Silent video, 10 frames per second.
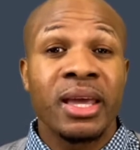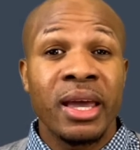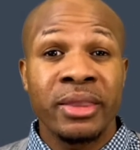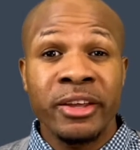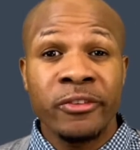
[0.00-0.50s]

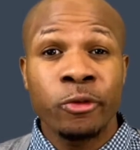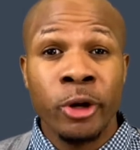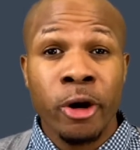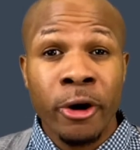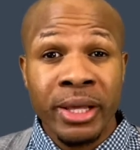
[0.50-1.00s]
And therefore,
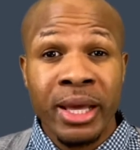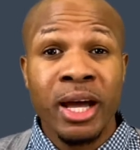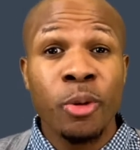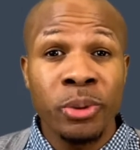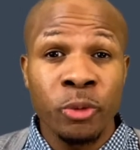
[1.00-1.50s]
cardiac
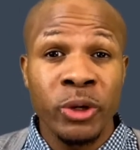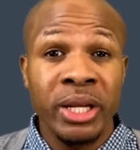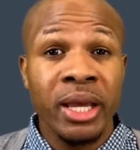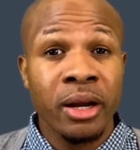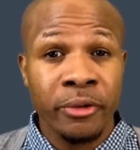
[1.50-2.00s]
output would
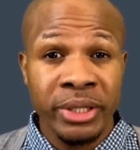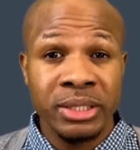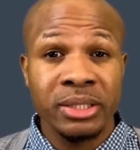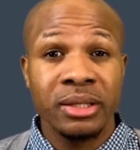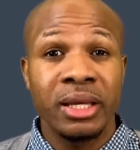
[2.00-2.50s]

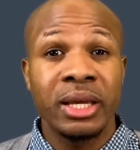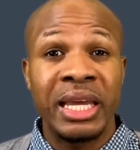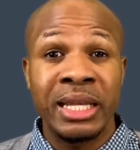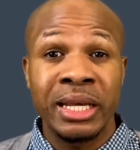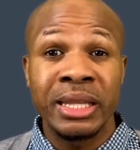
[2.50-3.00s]
increase
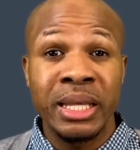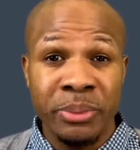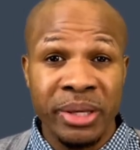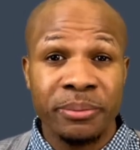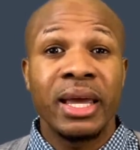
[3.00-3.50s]
in
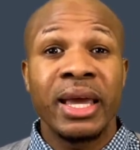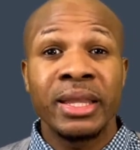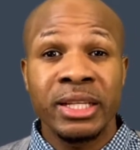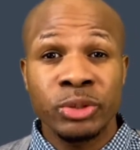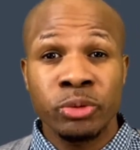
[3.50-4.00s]
anemia. And
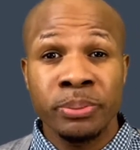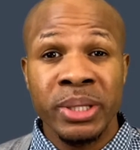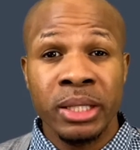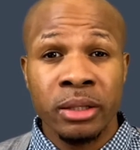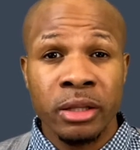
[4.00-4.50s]
this will be
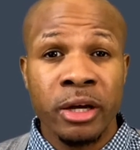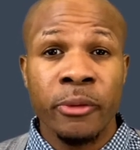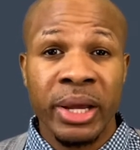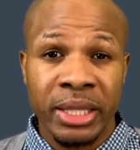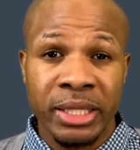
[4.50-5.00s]
another
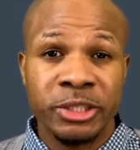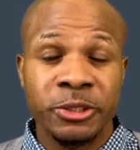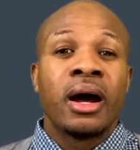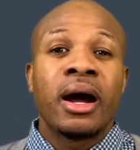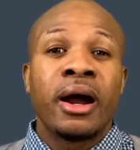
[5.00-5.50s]
correct answer.
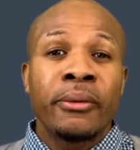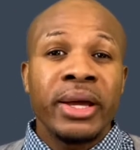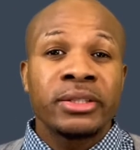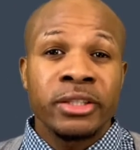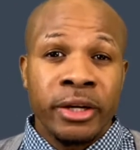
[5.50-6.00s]
All
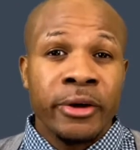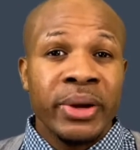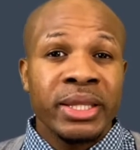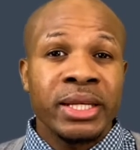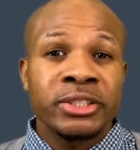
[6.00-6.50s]
right, so the
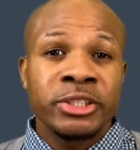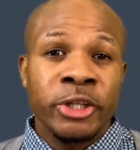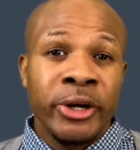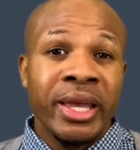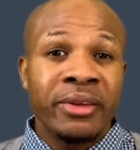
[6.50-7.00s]
correct answers
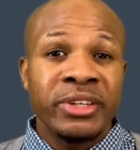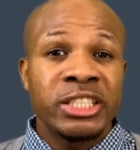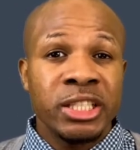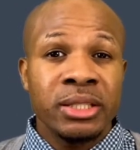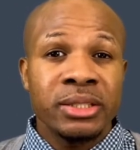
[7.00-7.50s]
are A, AV
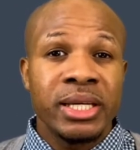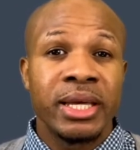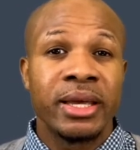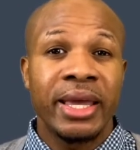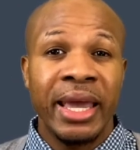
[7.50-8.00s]
shunt,
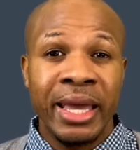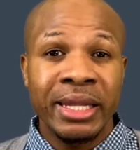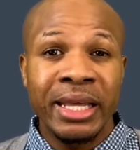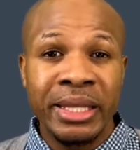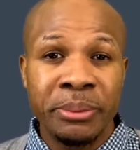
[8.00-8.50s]
and
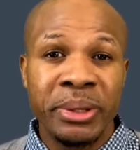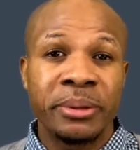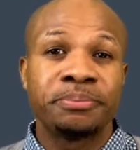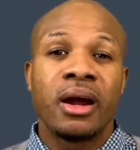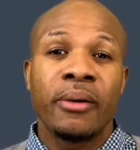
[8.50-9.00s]
anemia.
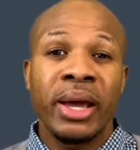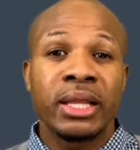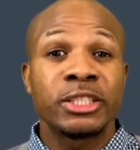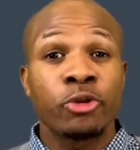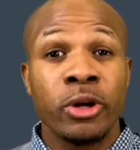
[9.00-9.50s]
All right,
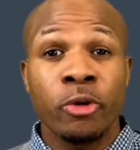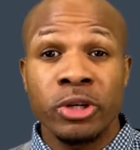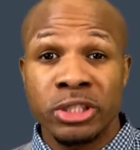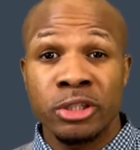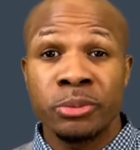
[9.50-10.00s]
let's to
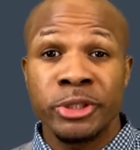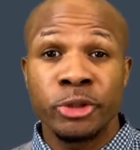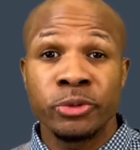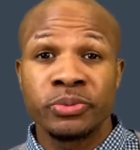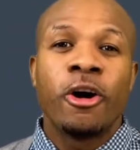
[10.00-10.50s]
question number two.